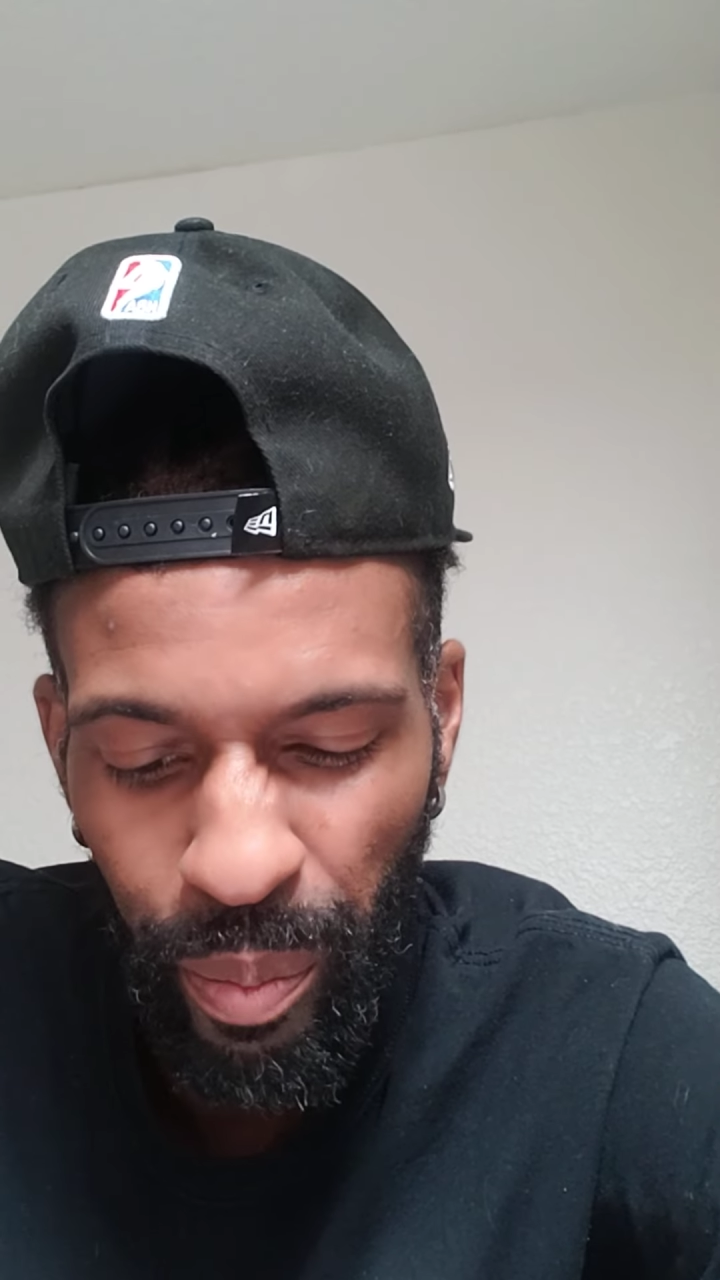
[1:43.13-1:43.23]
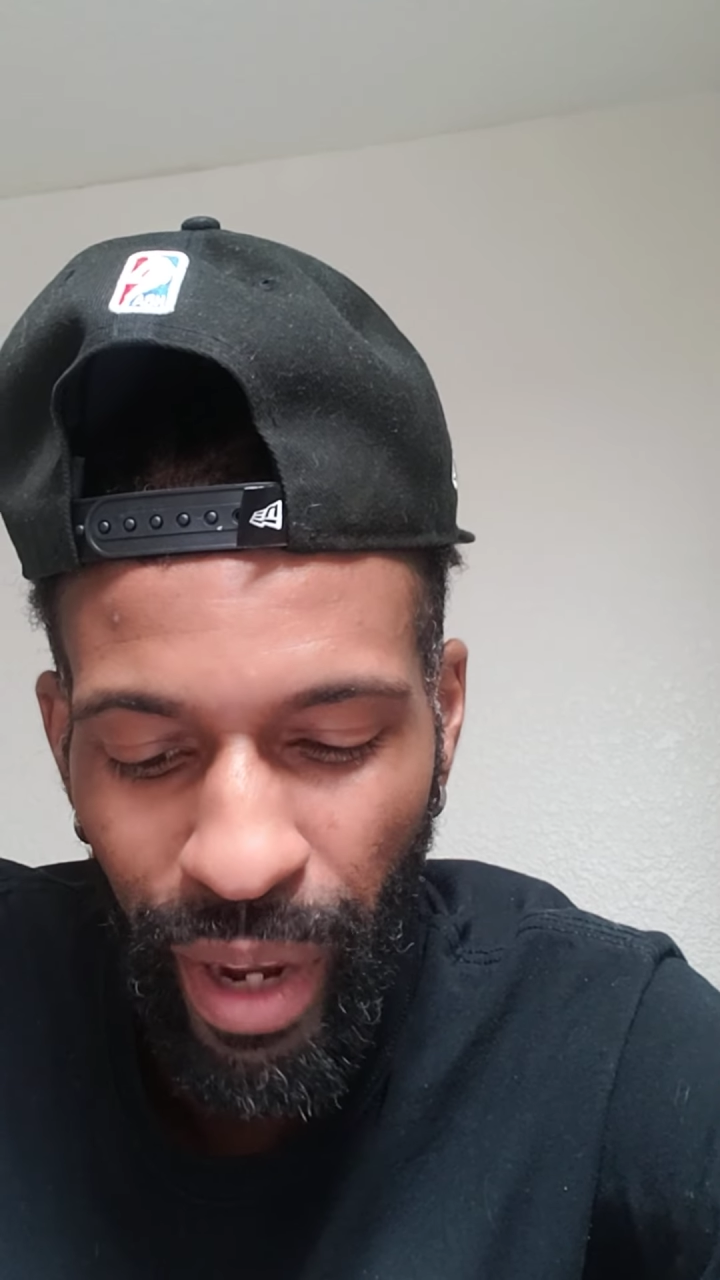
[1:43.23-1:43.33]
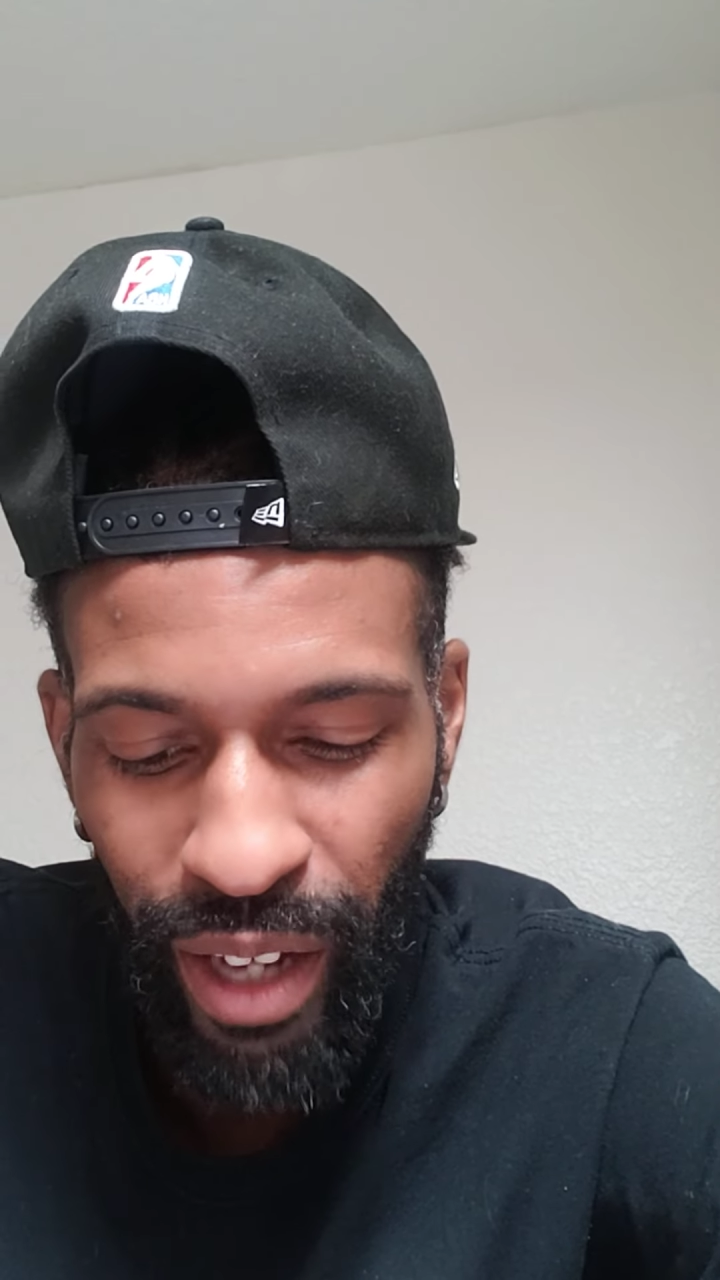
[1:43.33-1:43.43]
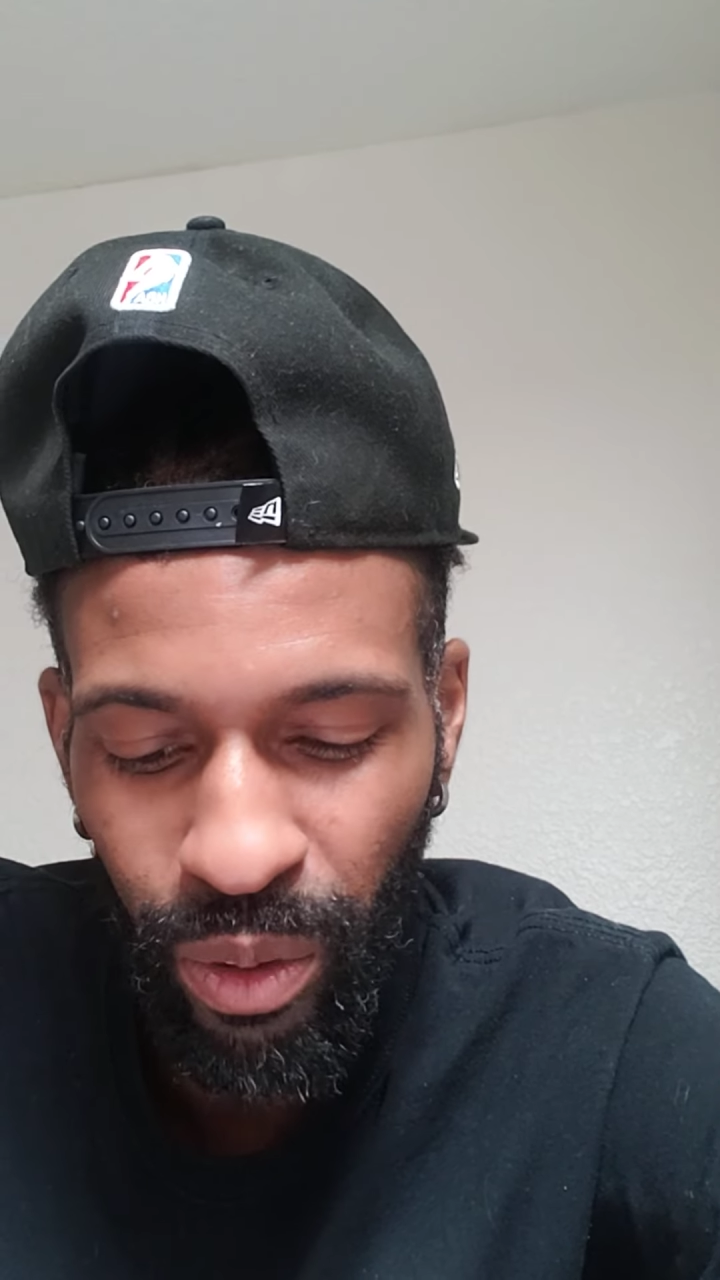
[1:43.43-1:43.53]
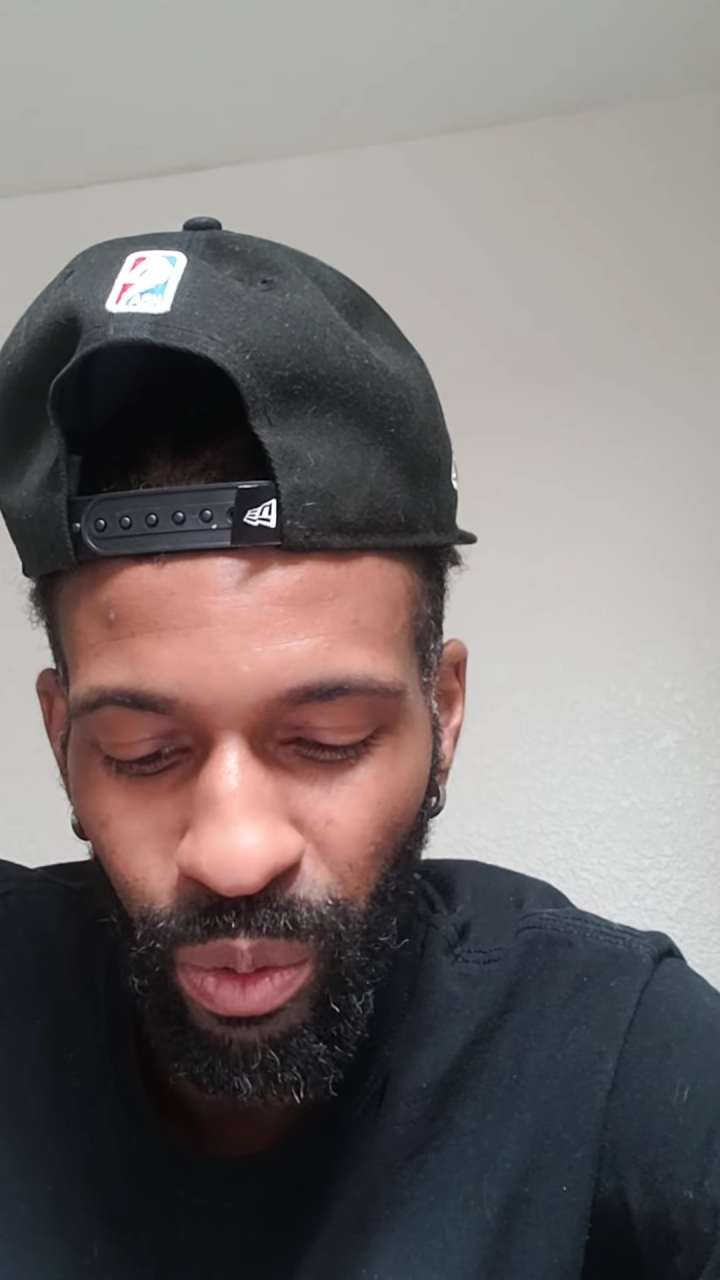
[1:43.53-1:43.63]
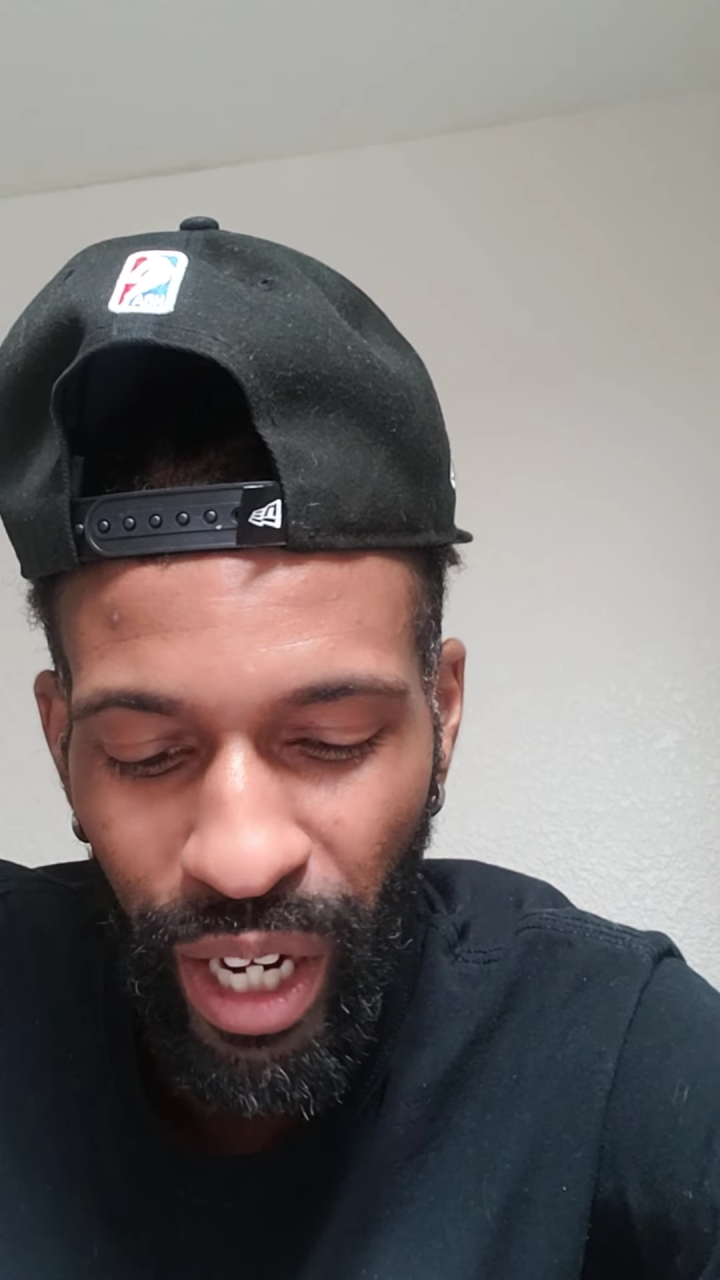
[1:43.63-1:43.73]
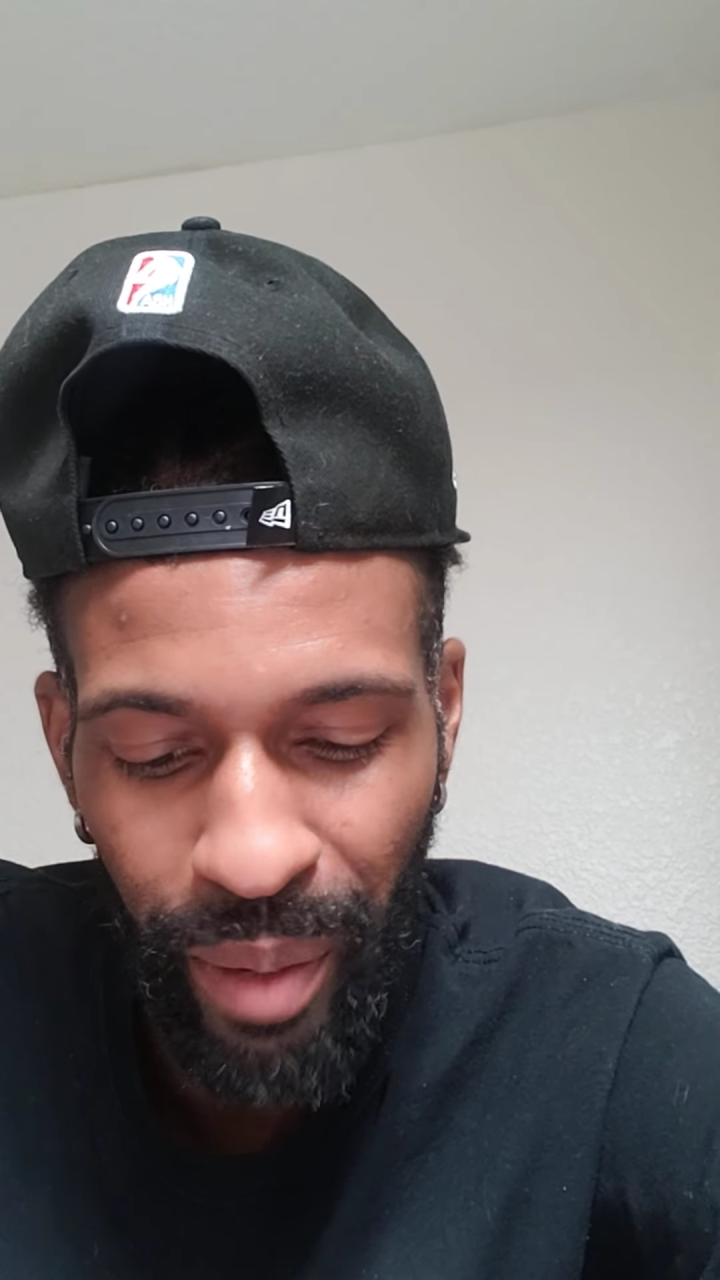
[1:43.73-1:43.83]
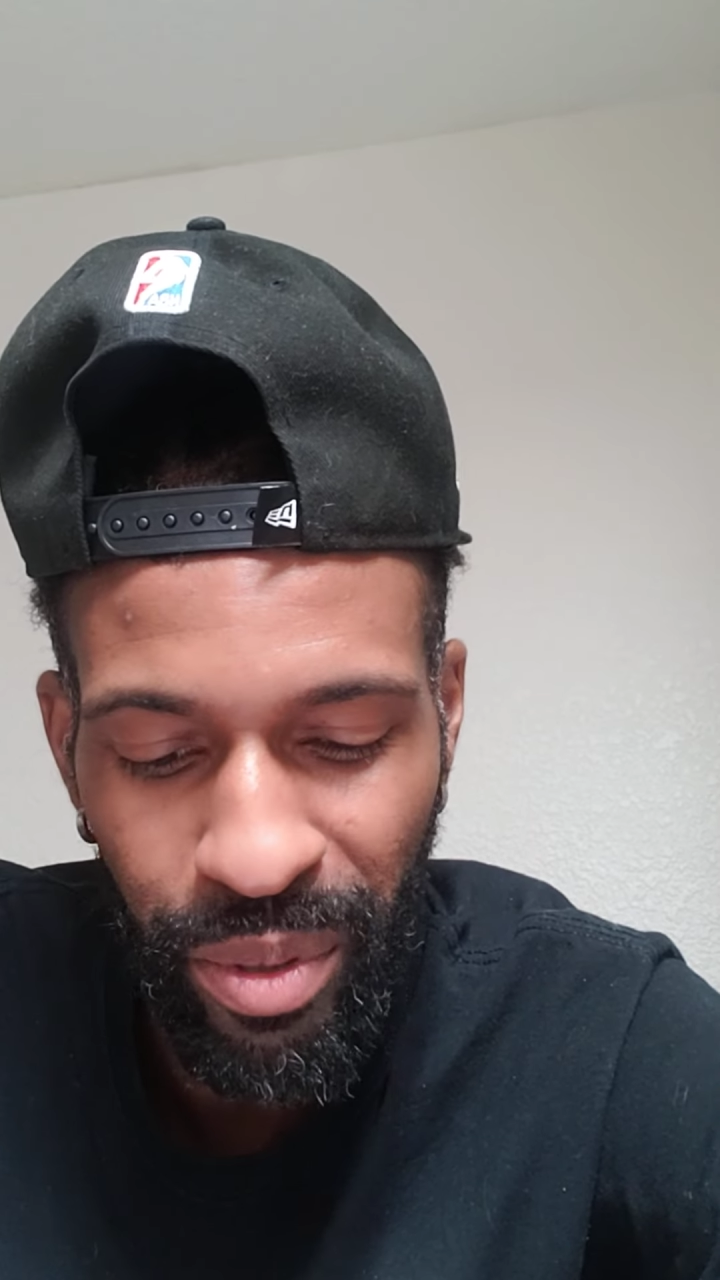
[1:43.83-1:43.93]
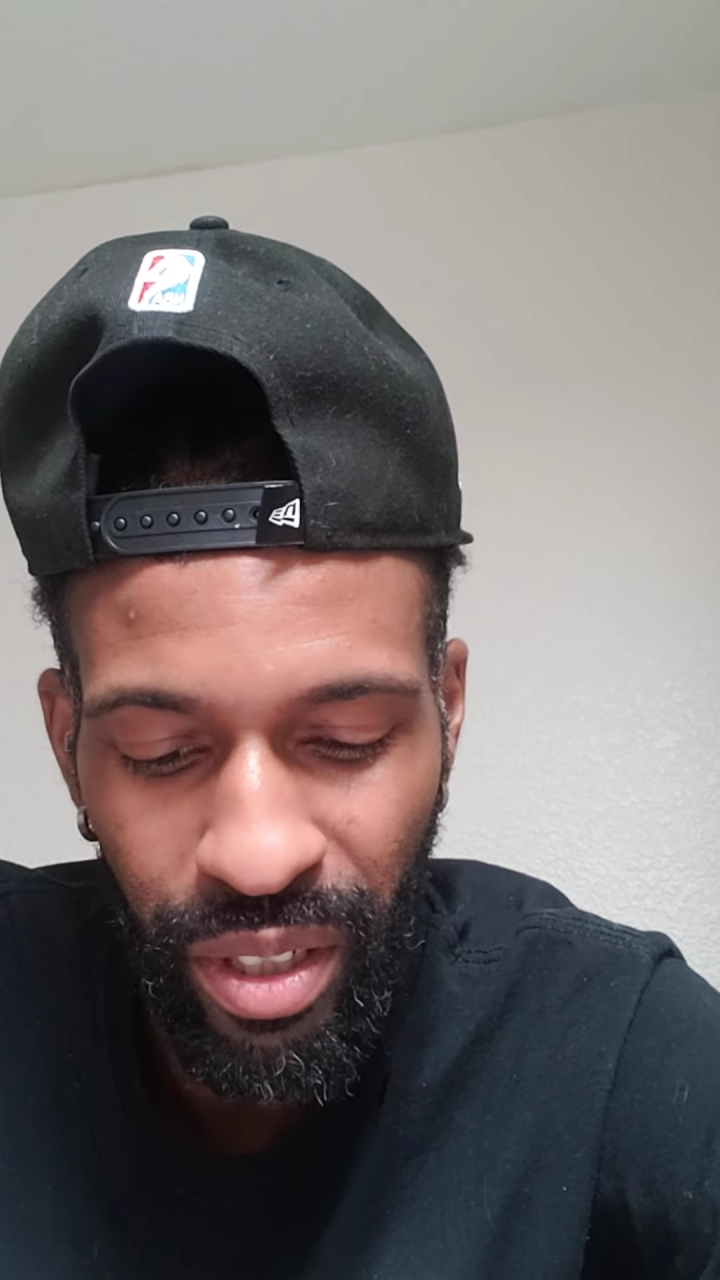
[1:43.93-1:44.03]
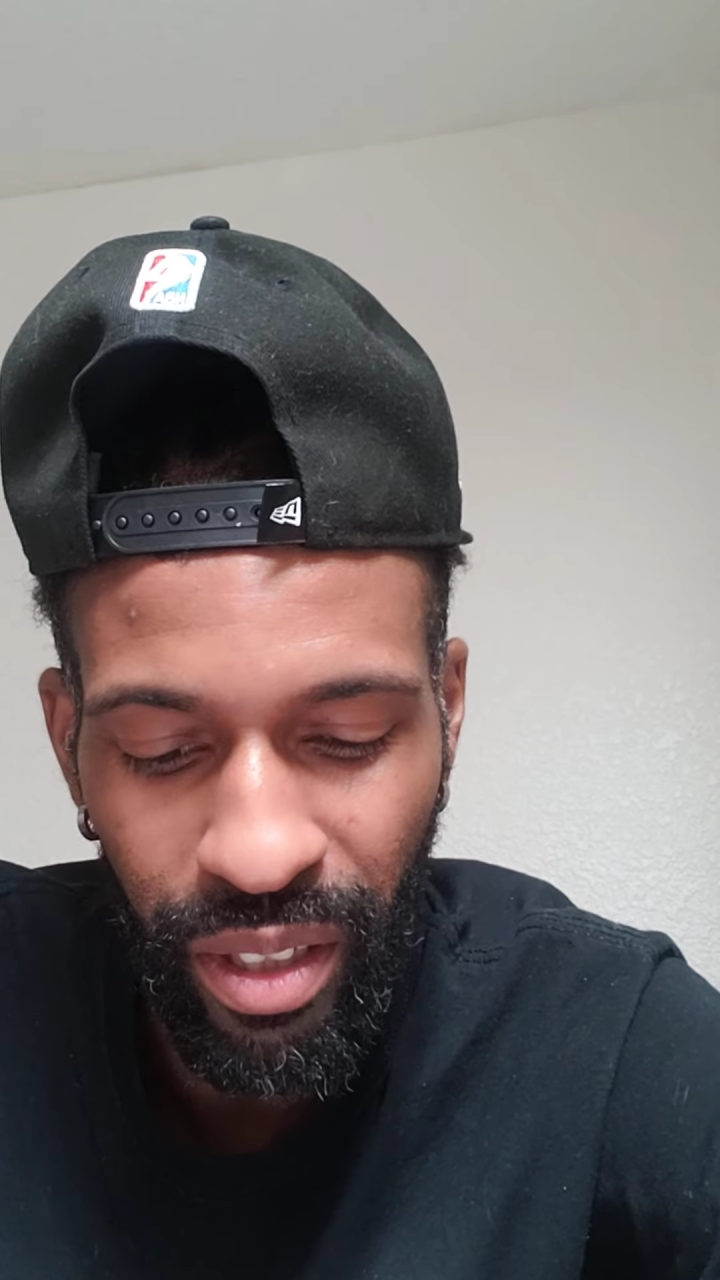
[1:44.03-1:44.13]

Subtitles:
battle raps,